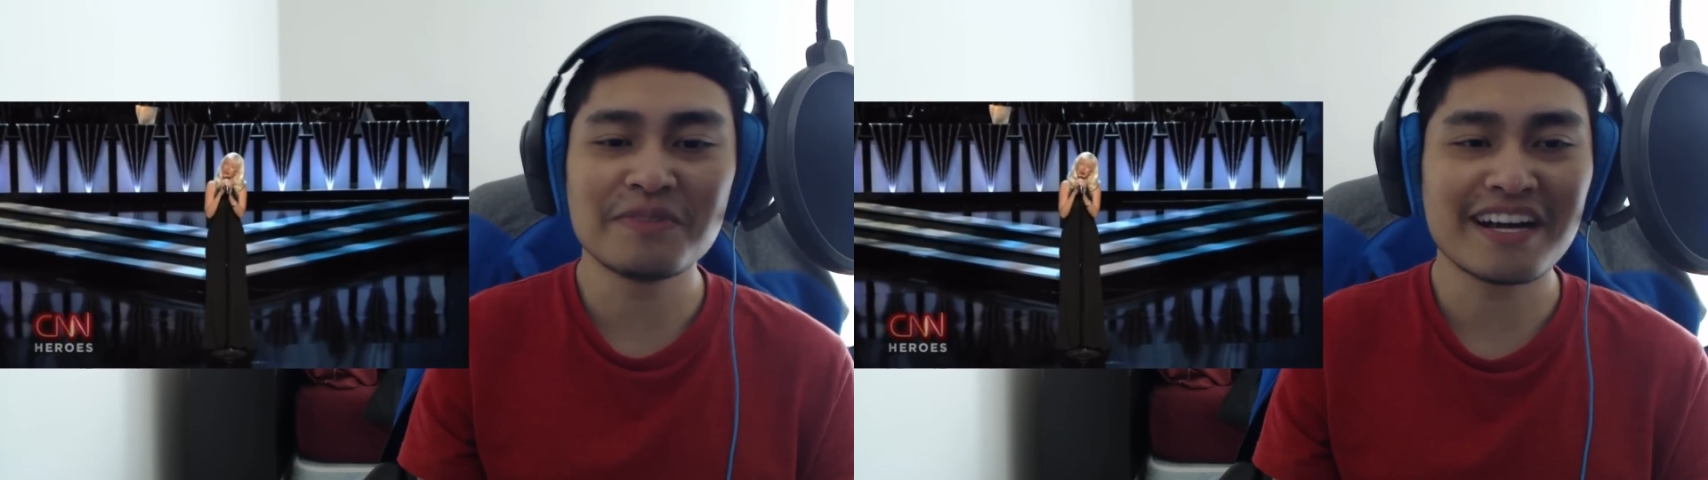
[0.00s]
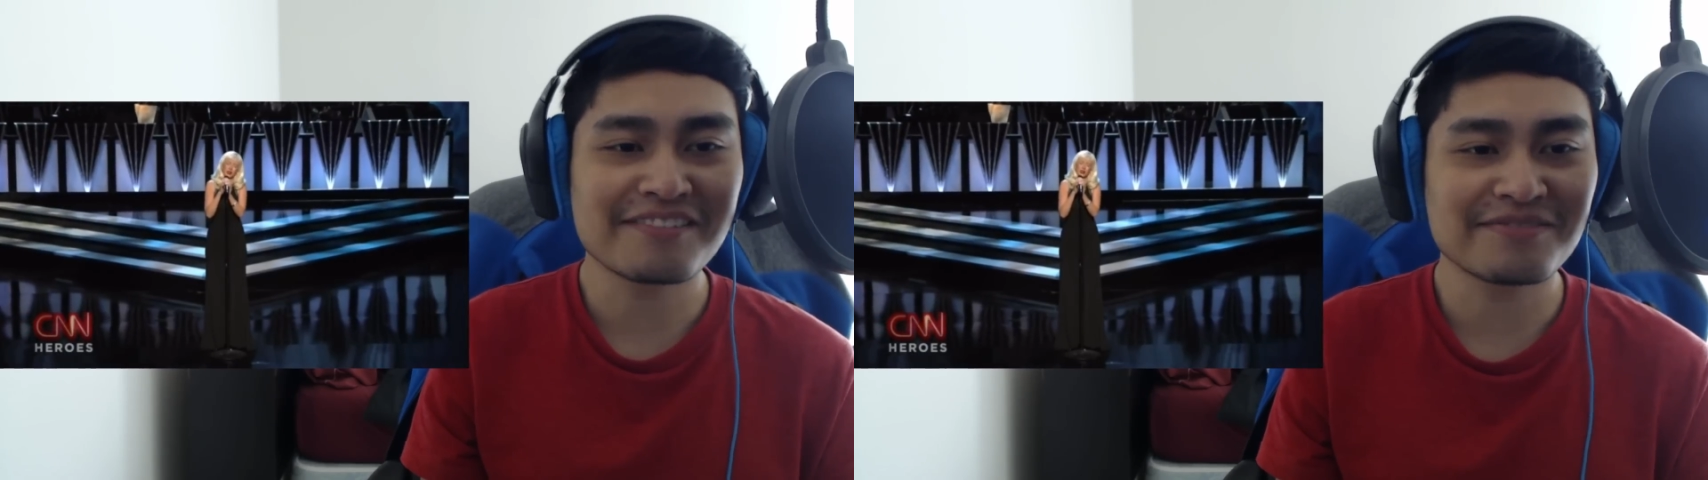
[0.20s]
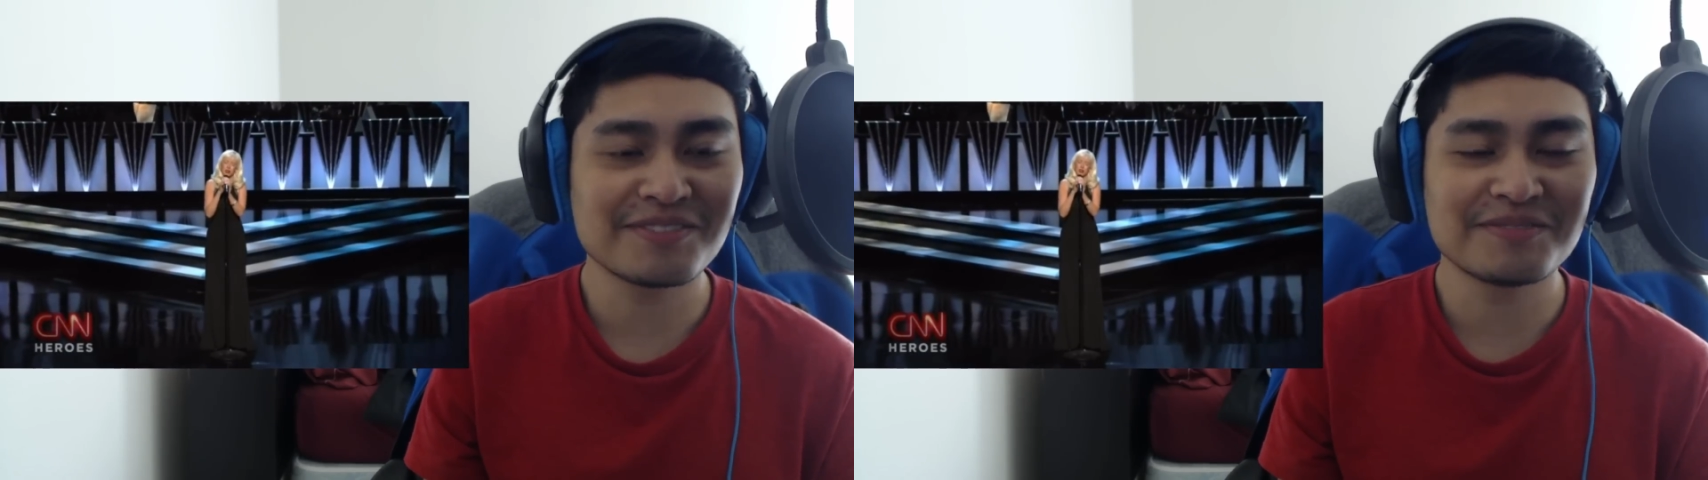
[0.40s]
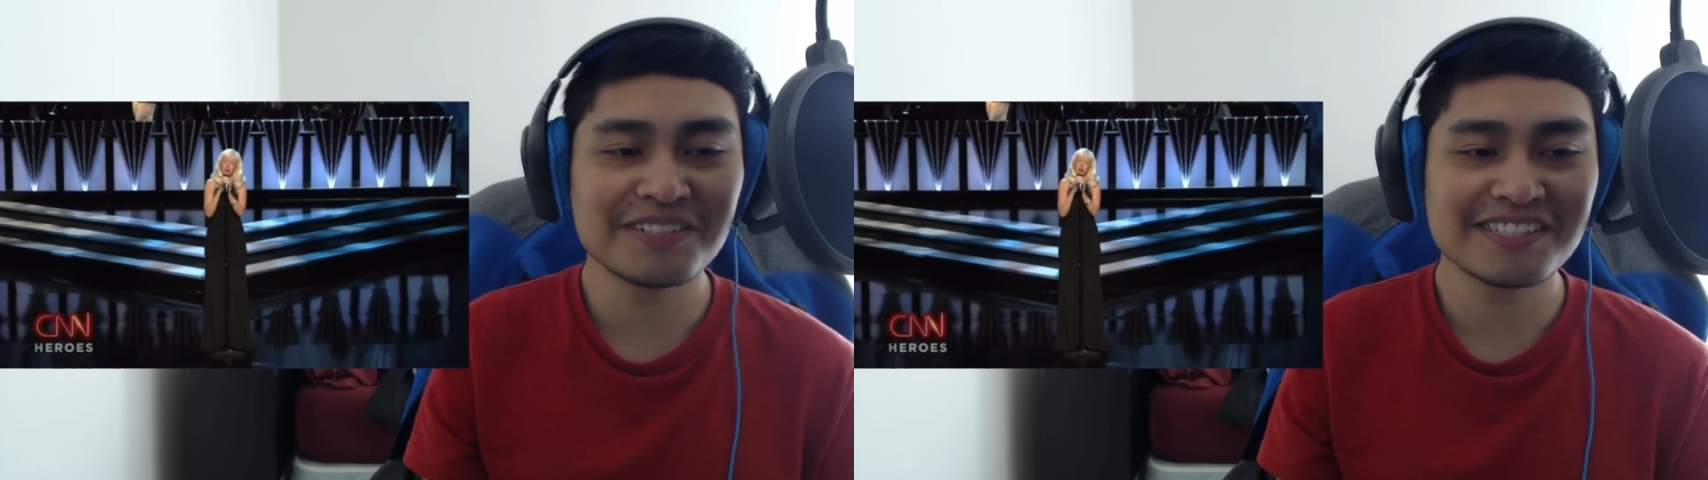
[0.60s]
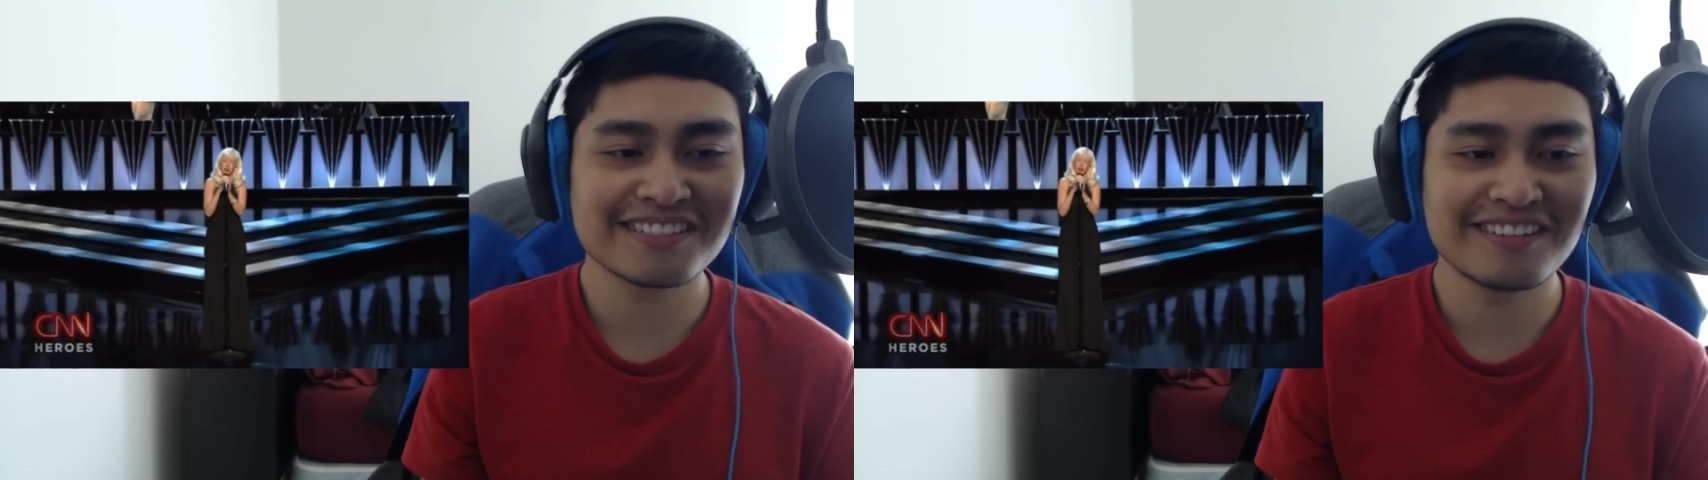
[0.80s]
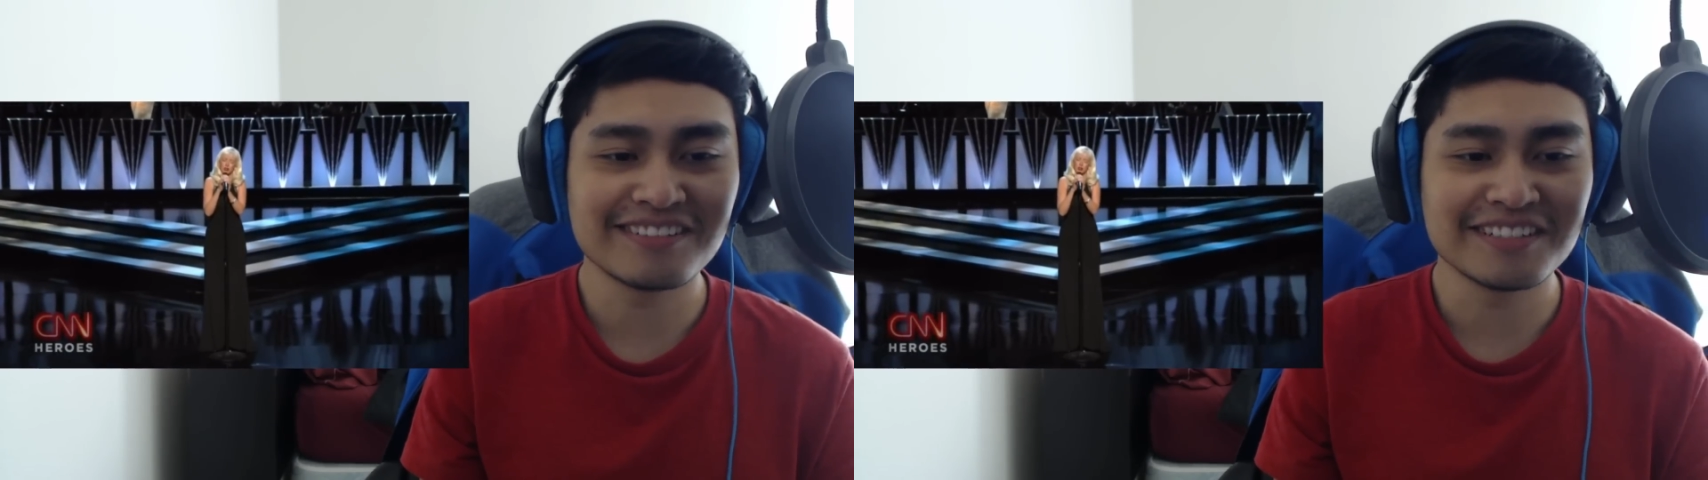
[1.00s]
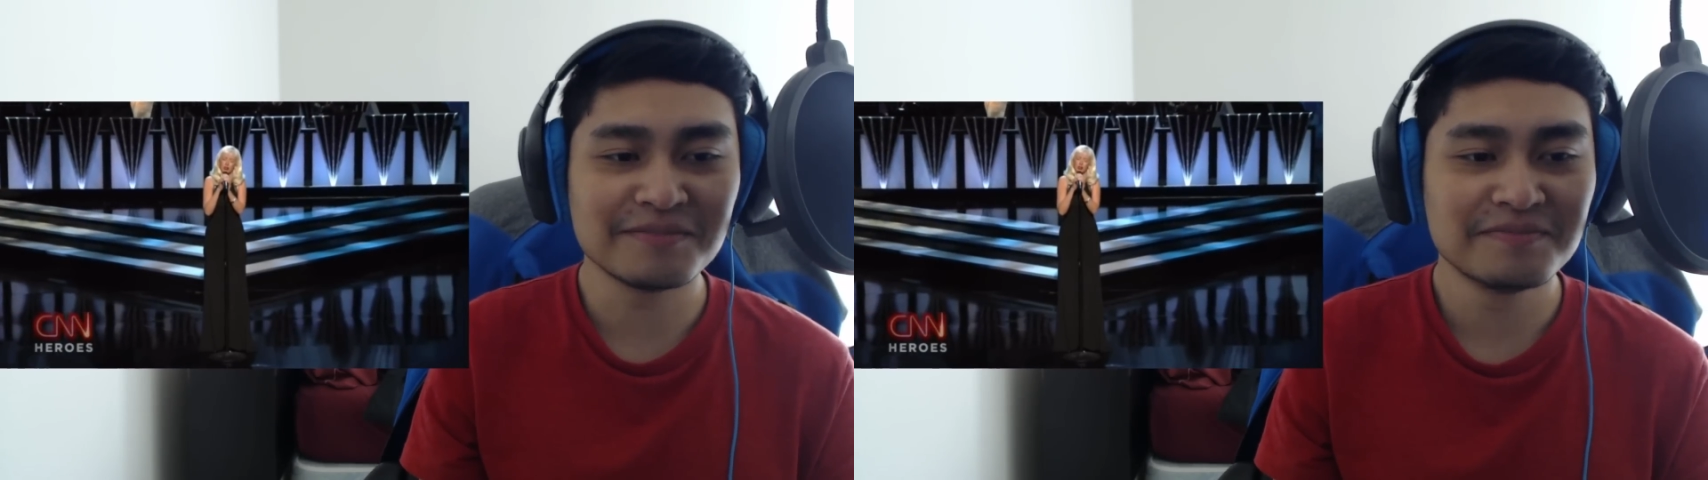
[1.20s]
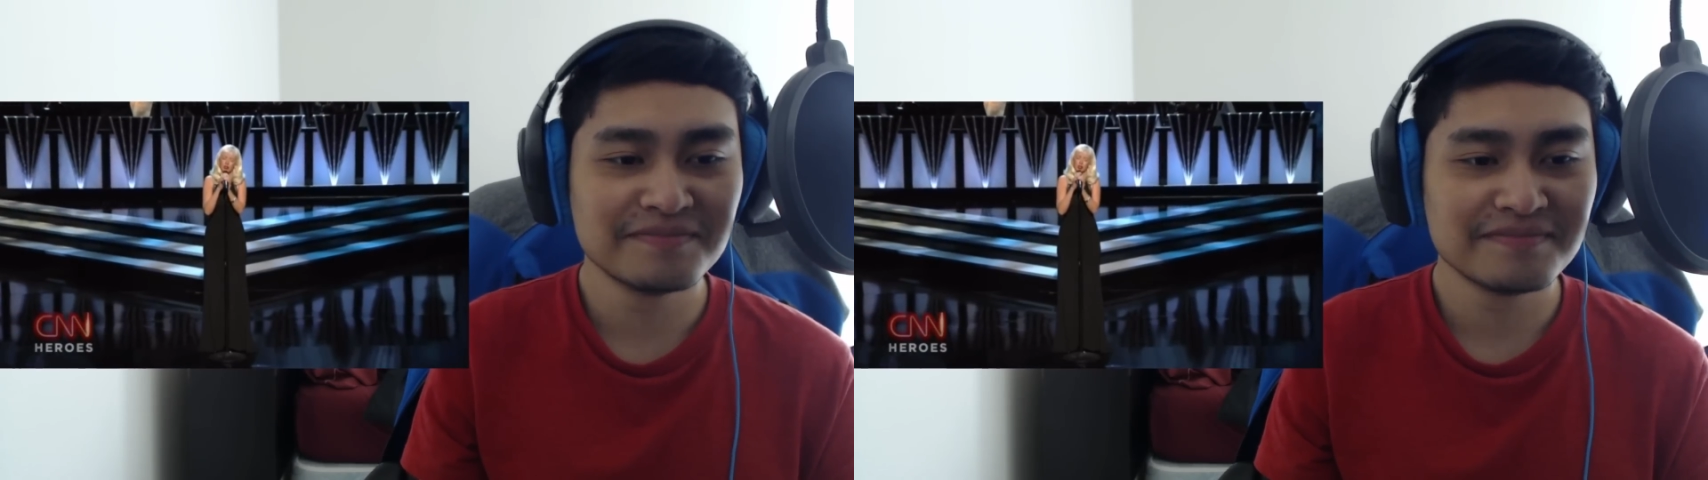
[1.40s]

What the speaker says: powerful voice going up.